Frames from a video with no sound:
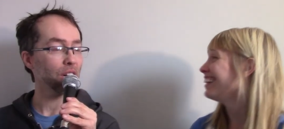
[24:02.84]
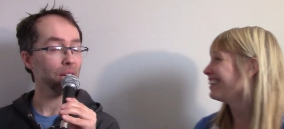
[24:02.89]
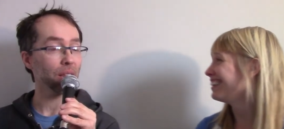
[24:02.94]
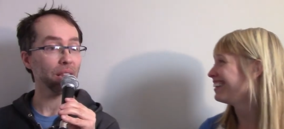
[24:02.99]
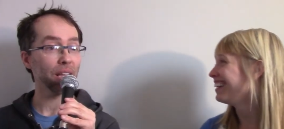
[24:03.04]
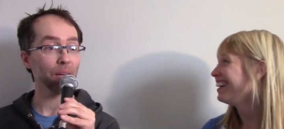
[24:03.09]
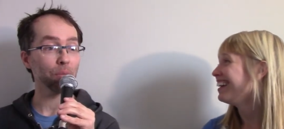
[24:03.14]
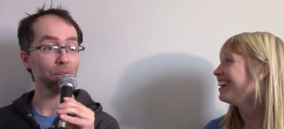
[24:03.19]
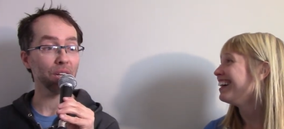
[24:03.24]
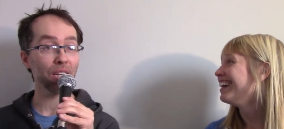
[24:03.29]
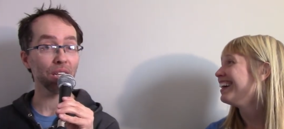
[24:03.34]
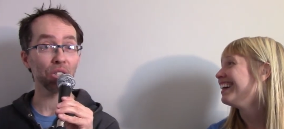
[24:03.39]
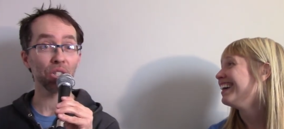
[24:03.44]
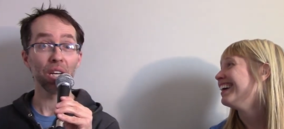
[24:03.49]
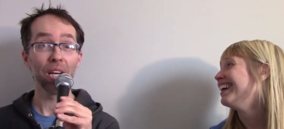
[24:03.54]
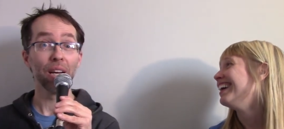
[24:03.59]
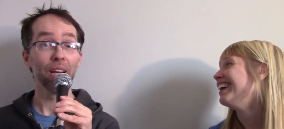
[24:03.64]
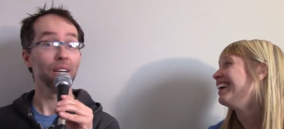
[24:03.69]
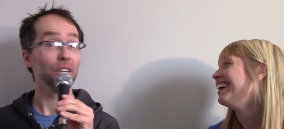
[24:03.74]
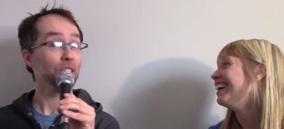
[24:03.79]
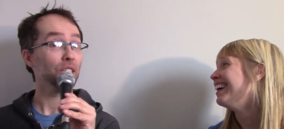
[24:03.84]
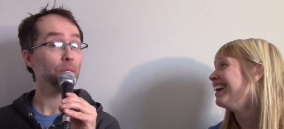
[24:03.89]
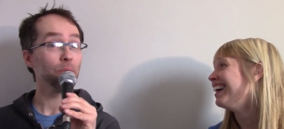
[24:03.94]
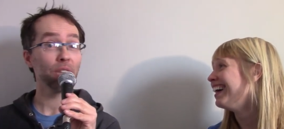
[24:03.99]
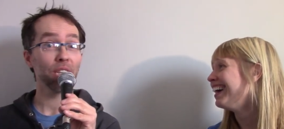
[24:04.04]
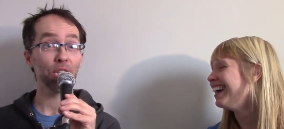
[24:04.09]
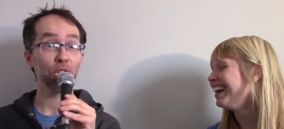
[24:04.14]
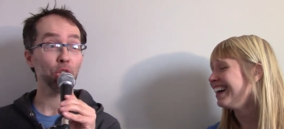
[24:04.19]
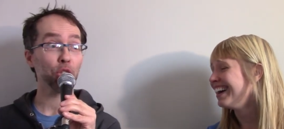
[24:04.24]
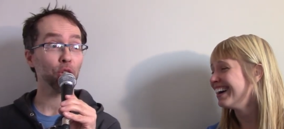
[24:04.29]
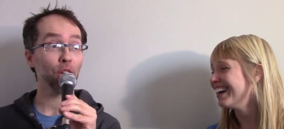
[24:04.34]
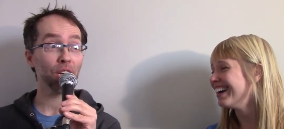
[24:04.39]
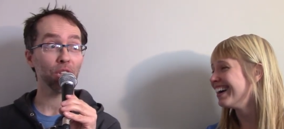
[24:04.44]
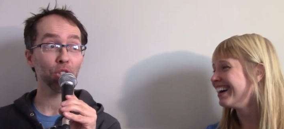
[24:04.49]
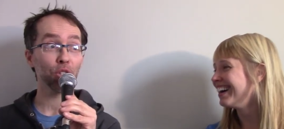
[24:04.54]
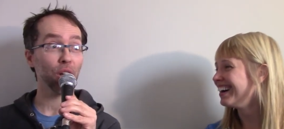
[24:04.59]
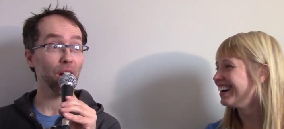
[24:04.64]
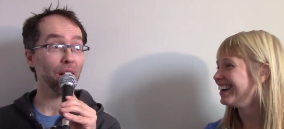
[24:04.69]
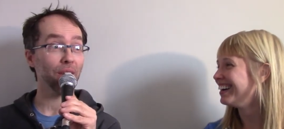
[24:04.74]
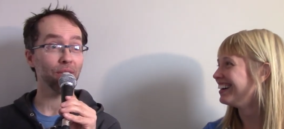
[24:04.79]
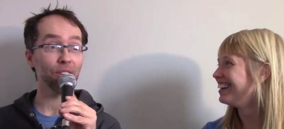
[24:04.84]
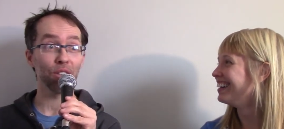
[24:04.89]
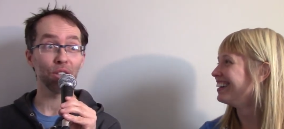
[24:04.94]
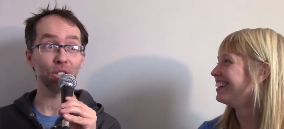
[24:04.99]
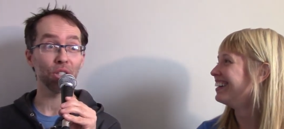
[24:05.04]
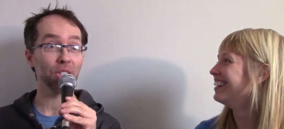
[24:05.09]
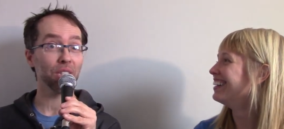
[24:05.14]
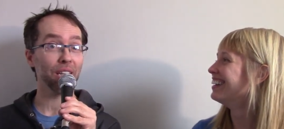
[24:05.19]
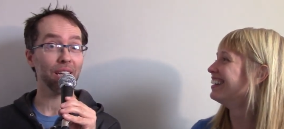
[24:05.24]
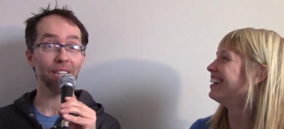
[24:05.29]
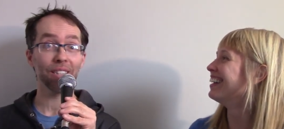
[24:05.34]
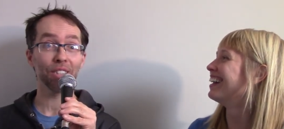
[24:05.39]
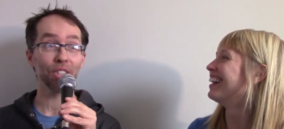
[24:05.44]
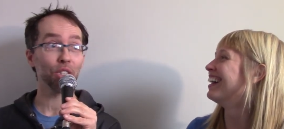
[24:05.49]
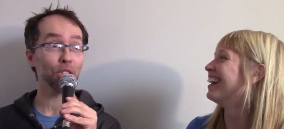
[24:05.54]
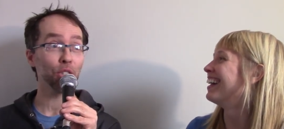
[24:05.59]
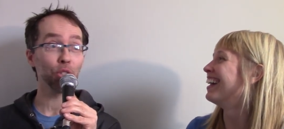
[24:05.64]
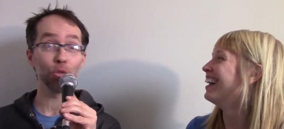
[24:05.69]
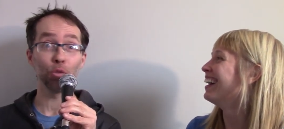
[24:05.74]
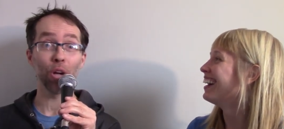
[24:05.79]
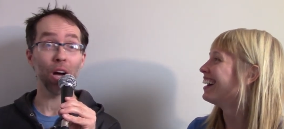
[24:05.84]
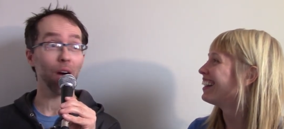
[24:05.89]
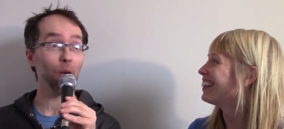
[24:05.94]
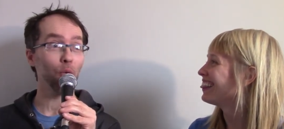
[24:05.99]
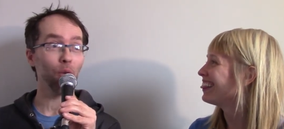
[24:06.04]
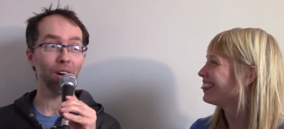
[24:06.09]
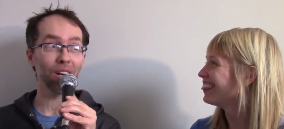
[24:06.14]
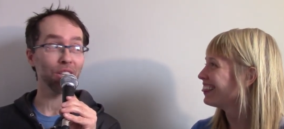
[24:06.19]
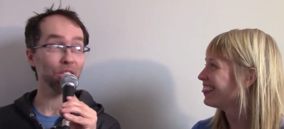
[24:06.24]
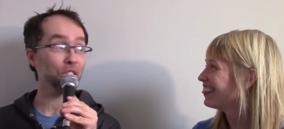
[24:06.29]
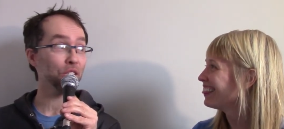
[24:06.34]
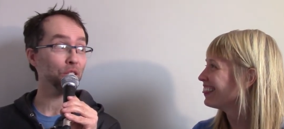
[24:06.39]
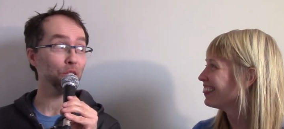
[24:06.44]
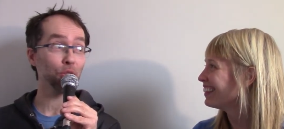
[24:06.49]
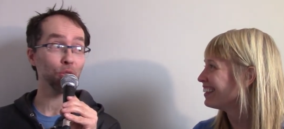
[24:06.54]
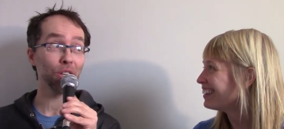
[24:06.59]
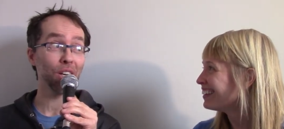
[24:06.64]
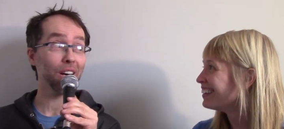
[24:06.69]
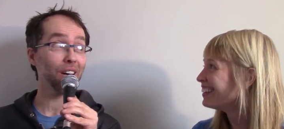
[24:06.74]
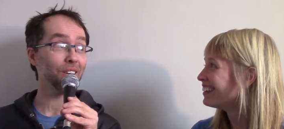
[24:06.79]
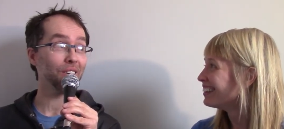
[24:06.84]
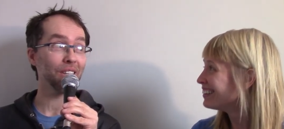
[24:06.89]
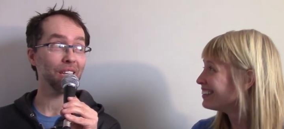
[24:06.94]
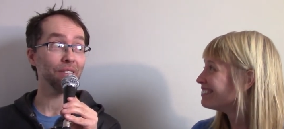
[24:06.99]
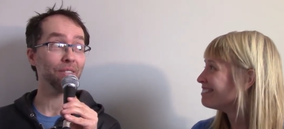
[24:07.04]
Speaker 1: or anything, because some of these truck drivers, they just do not want to slow down